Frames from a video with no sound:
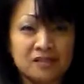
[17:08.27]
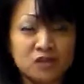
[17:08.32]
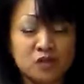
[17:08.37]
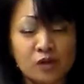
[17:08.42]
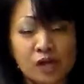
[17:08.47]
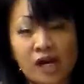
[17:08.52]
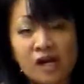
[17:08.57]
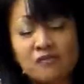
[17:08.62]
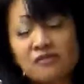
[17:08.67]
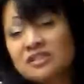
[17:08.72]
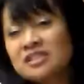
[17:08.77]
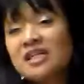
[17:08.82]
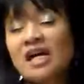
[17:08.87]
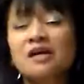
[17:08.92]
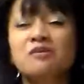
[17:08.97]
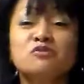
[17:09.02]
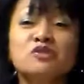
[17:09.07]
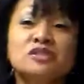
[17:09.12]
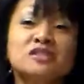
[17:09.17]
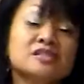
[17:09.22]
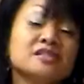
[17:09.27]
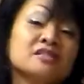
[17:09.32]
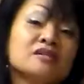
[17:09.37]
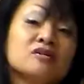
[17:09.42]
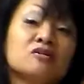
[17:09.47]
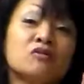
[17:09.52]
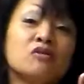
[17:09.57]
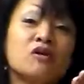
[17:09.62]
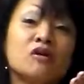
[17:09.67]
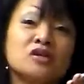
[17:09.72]
So every time we see
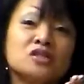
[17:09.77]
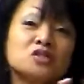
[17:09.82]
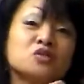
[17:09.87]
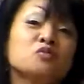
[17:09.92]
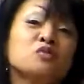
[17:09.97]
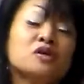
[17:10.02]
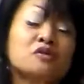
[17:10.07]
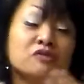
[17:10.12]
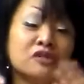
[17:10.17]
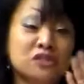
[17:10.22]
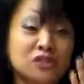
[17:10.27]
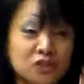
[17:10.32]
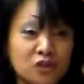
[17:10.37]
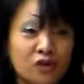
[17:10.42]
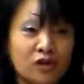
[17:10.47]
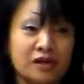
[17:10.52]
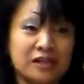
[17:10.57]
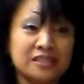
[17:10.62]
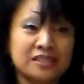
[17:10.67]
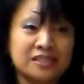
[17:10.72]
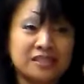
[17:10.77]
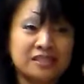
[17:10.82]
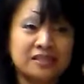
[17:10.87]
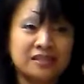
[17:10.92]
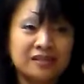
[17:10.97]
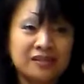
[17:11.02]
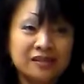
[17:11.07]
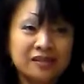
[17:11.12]
the cross, we rejoice.